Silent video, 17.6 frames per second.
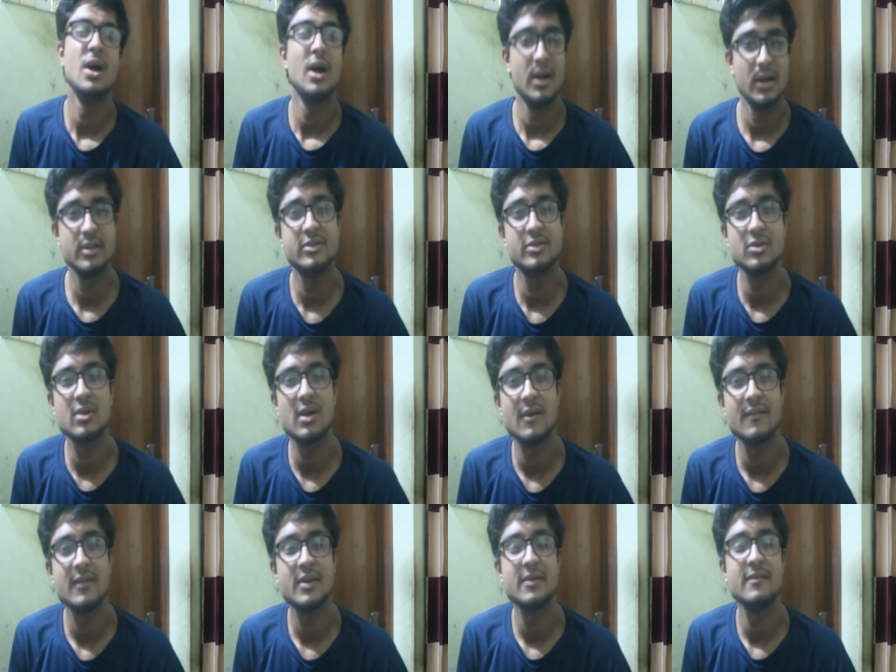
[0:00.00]
and through
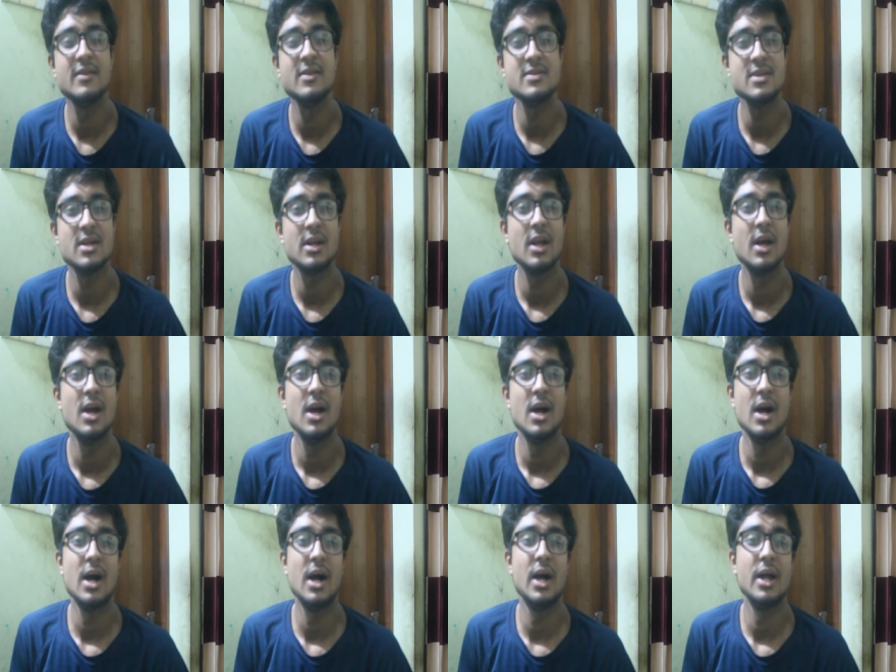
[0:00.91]
club activities,
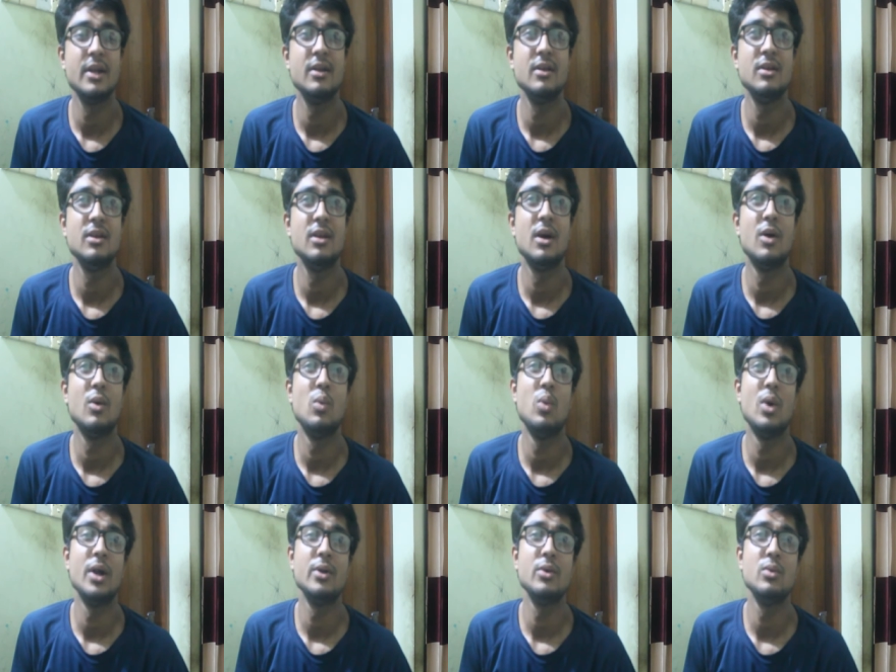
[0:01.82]
and
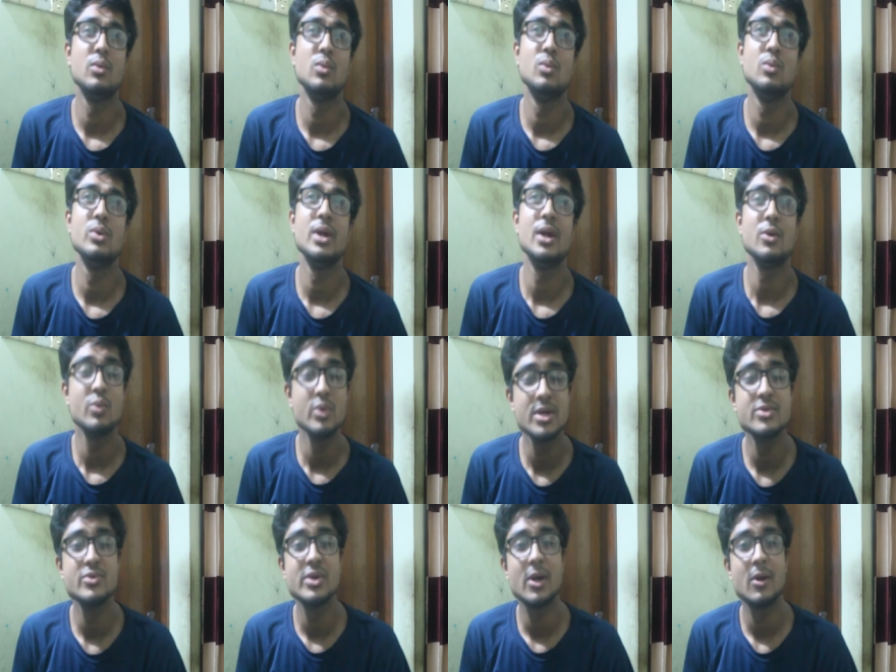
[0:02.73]
what
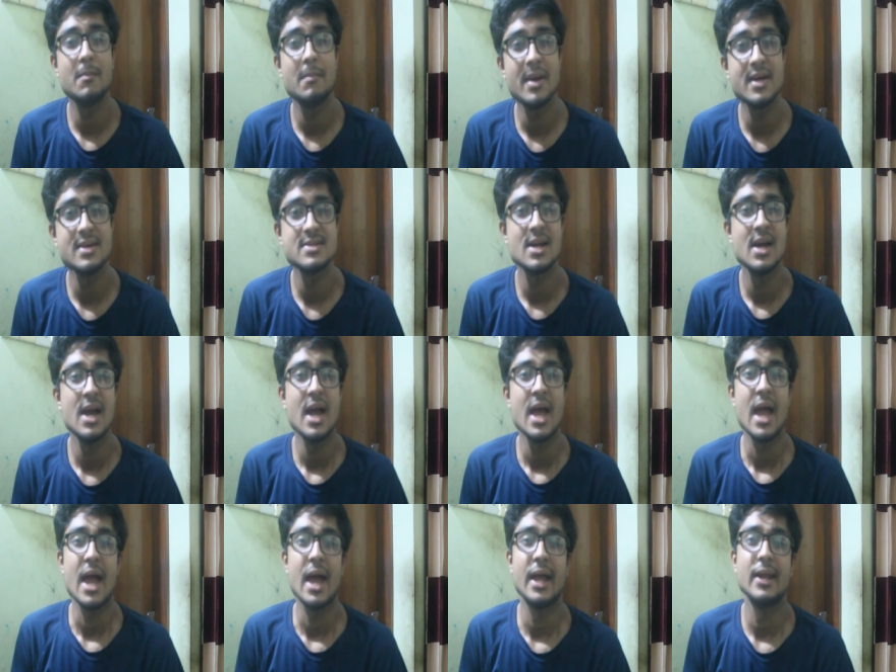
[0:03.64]
we're doing our best,
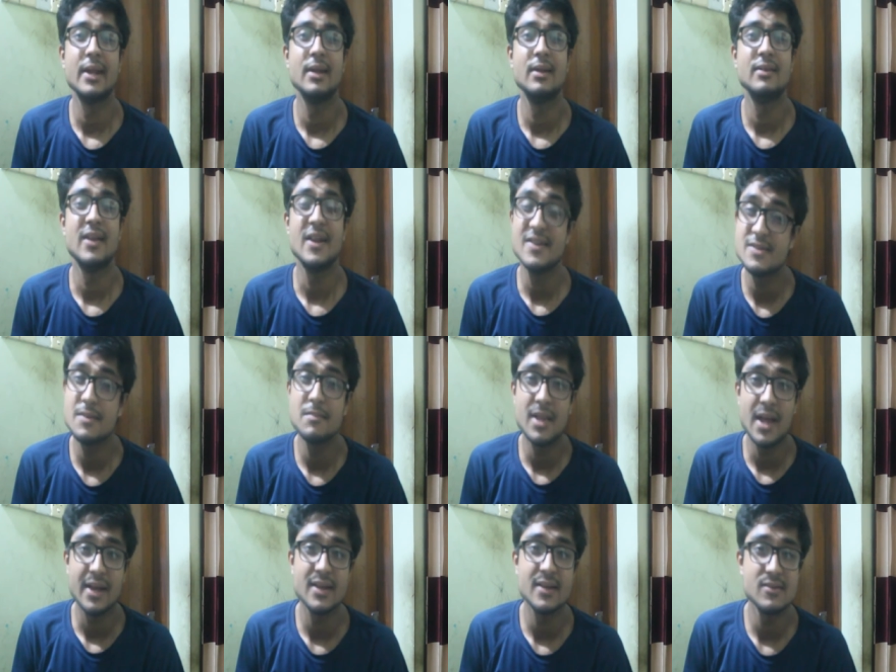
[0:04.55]
and there's some
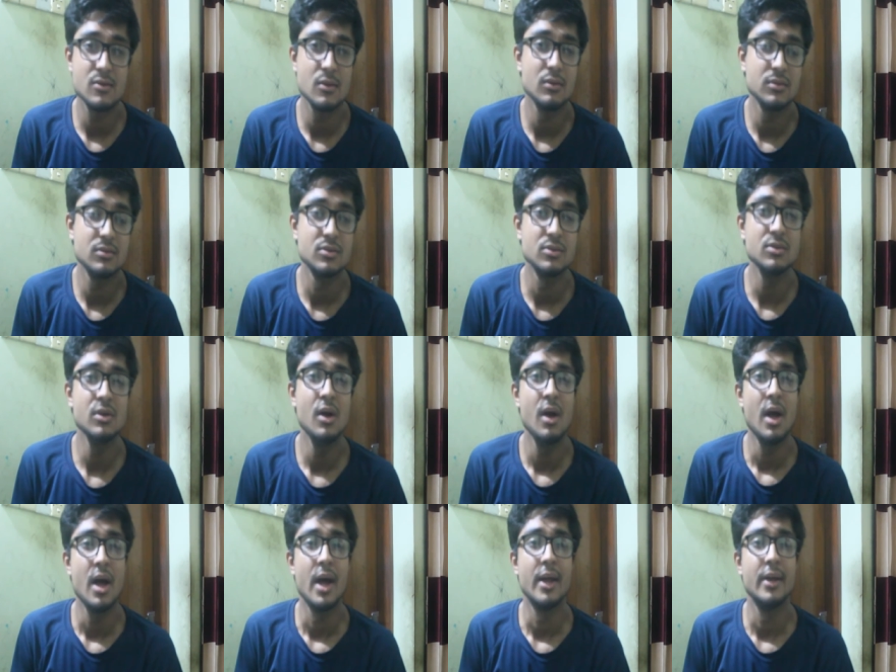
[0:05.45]
lackings also.
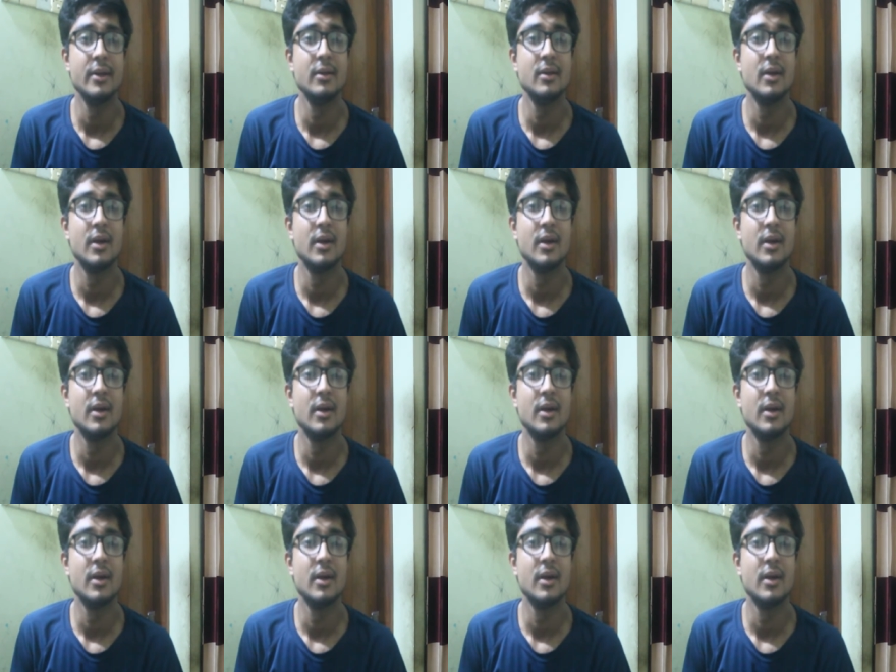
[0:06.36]
And